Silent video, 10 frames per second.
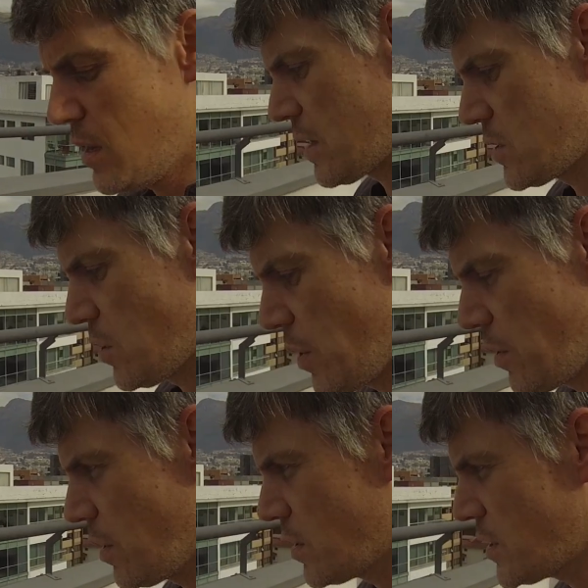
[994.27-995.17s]
So we
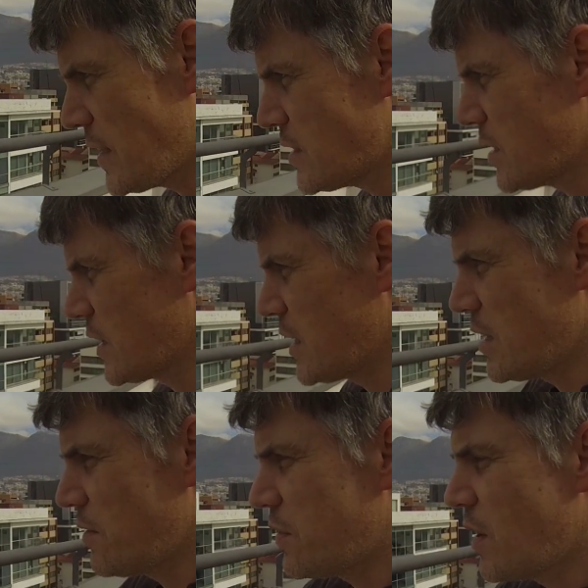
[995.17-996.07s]
were set to
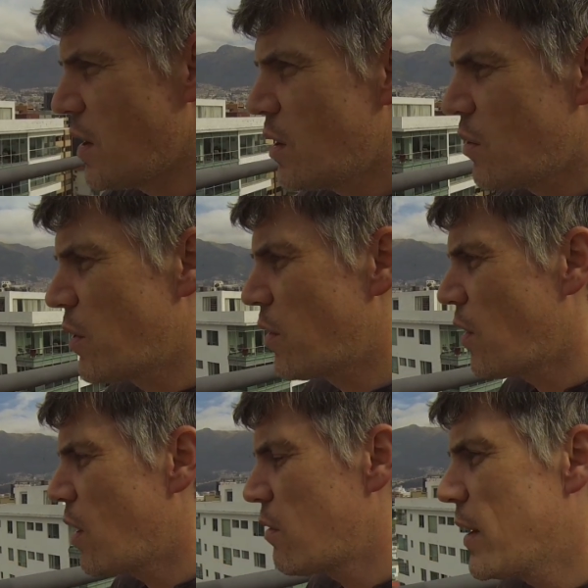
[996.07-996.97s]
leave. We were
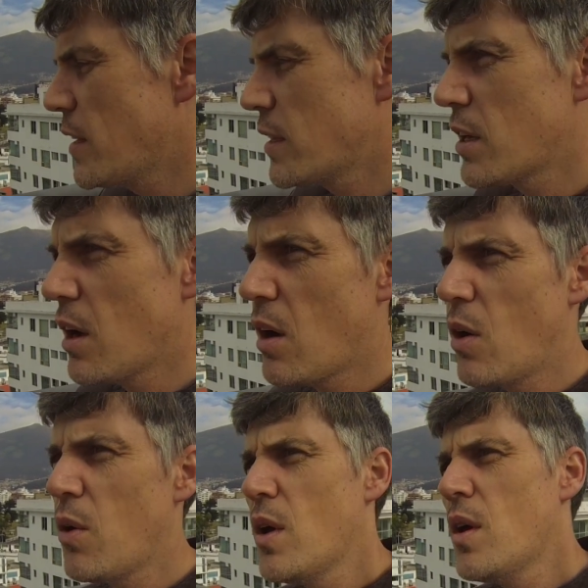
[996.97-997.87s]
all ready to go.